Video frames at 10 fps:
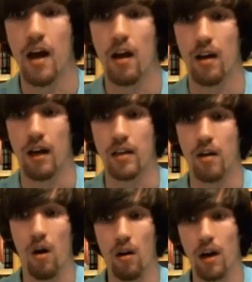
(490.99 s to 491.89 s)
And
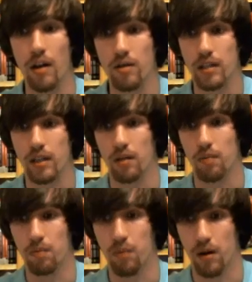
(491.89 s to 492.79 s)
all other skill
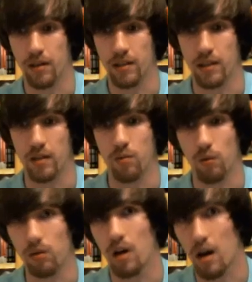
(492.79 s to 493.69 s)
purchases
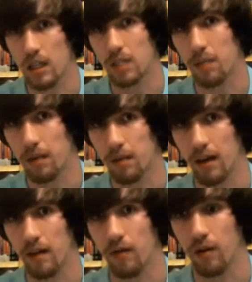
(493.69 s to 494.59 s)
will cost
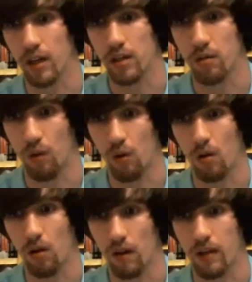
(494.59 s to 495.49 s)
BP for each
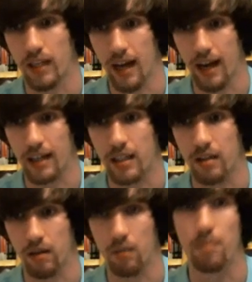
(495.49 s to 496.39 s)
roll of the
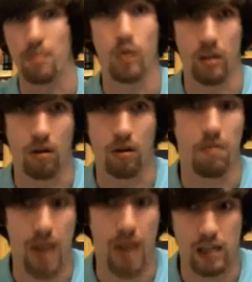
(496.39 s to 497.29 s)
dice, which are called
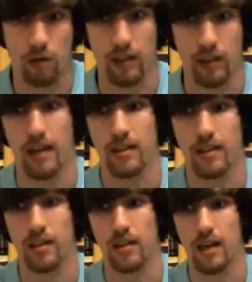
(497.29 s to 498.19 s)
mastery dice
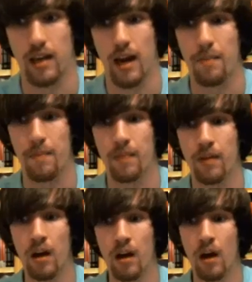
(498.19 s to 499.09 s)
in this game.
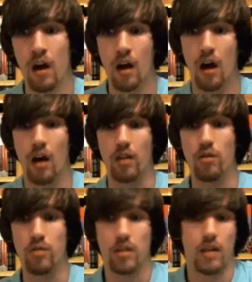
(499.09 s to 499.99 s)

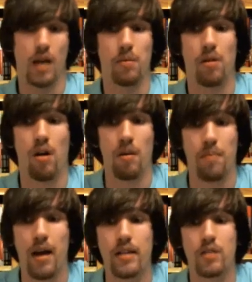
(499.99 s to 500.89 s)
Use the table on
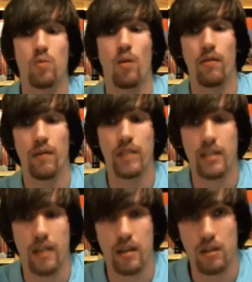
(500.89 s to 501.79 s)
pages
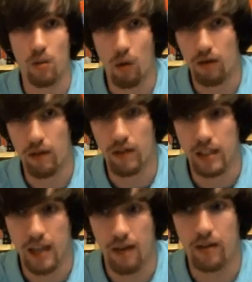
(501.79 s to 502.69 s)
156 to
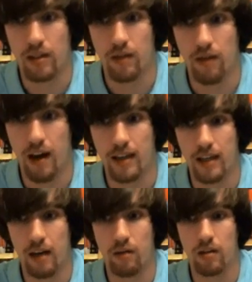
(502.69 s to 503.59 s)
157 to find out